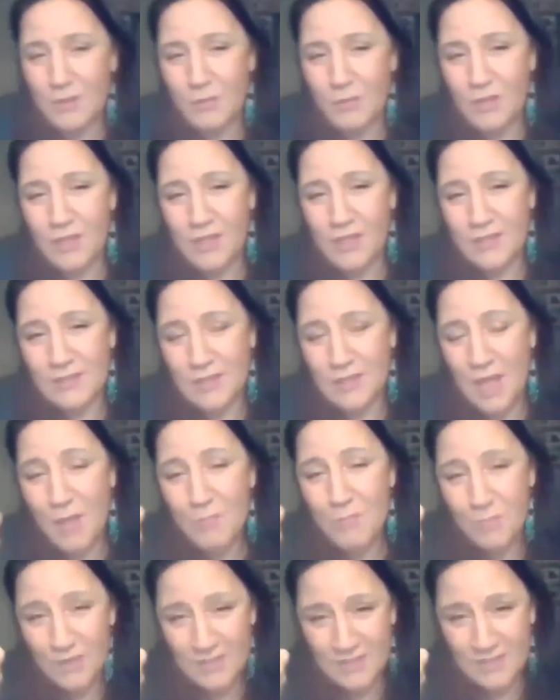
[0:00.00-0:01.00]
with his
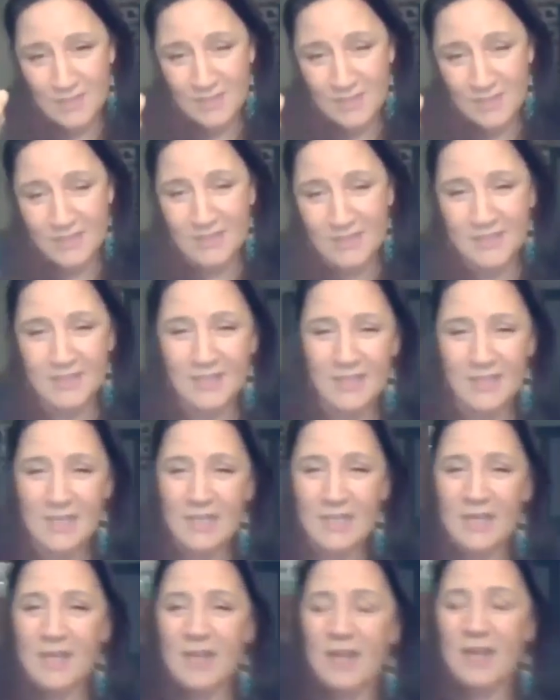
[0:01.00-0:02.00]
compass.
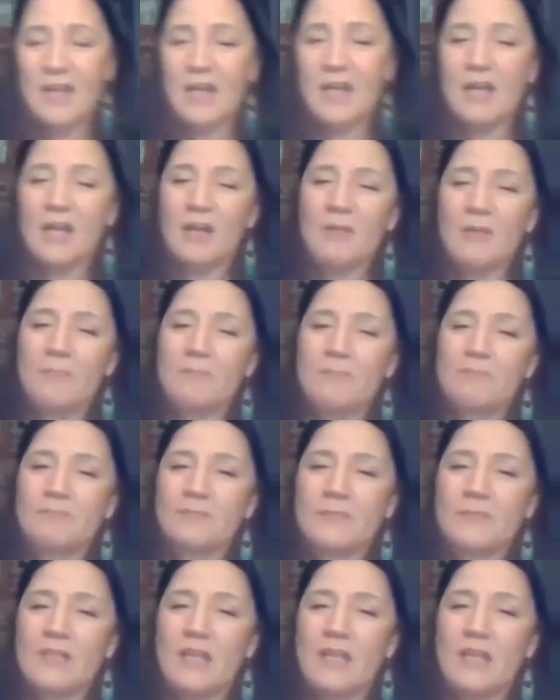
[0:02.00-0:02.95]
So